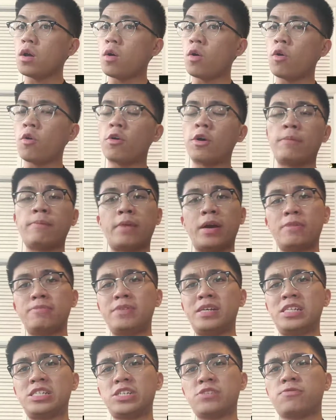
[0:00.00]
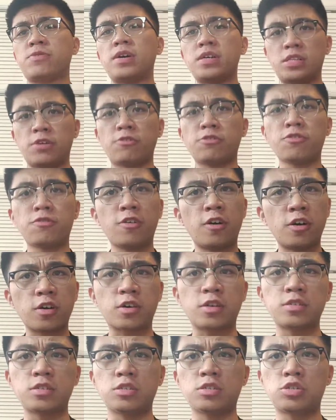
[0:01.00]
or it might be just by default
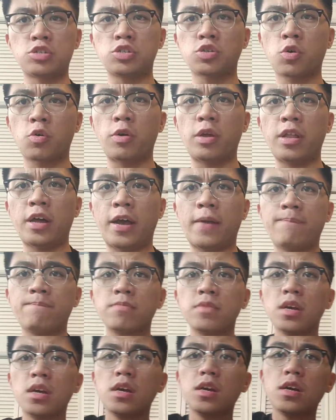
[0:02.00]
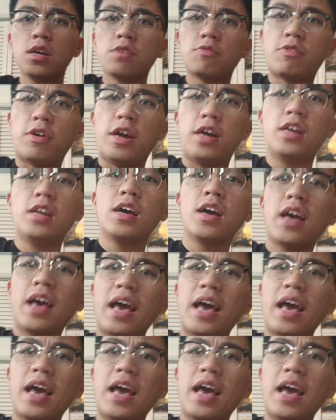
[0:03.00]
because it's a storyline, right?